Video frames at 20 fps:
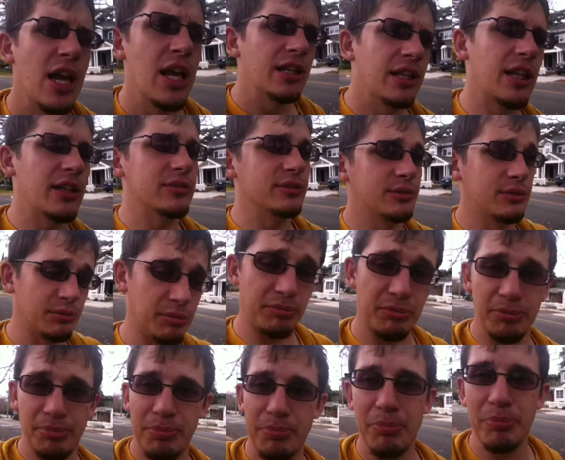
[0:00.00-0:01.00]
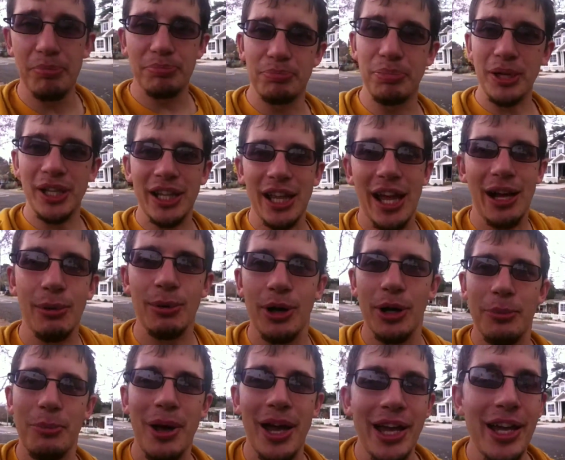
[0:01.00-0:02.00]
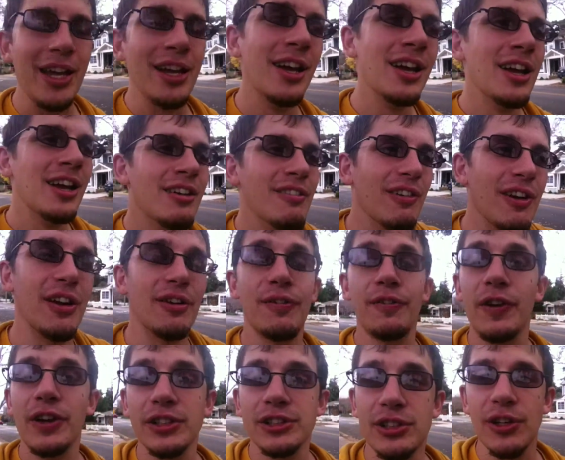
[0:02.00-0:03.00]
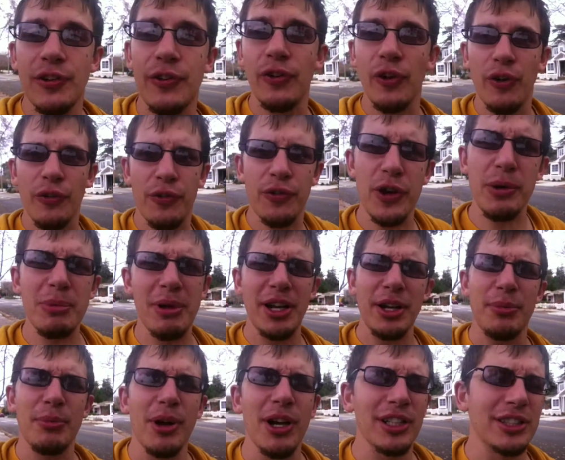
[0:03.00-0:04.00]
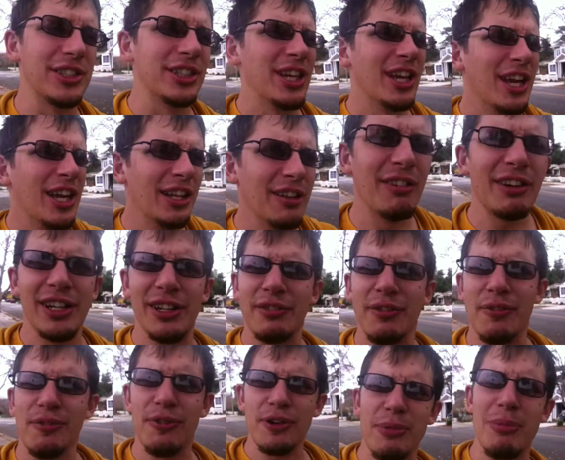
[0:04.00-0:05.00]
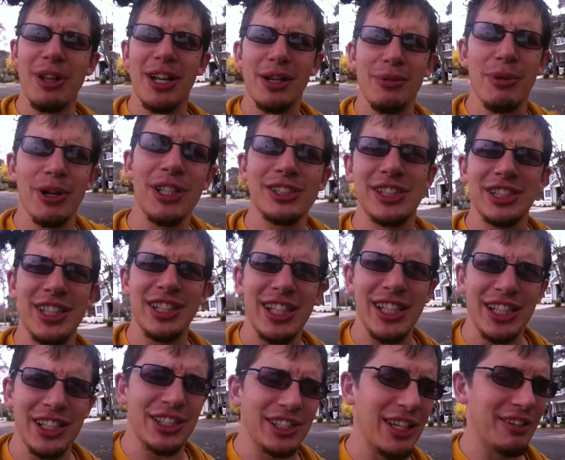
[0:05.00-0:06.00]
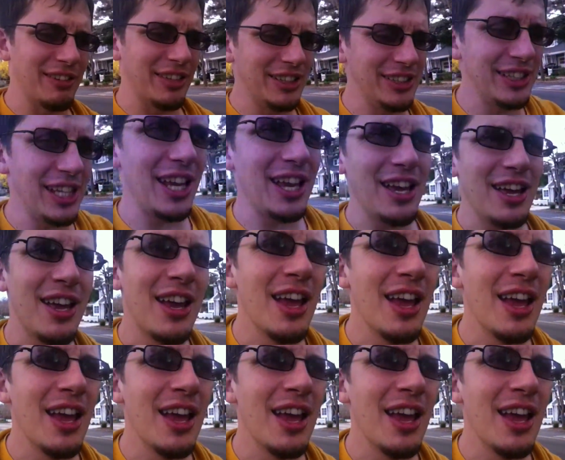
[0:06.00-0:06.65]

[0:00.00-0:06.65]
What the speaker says: Now, be that what it may, right, at first I thought 3 million words, there ain't even 3 million words in a dictionary, is there?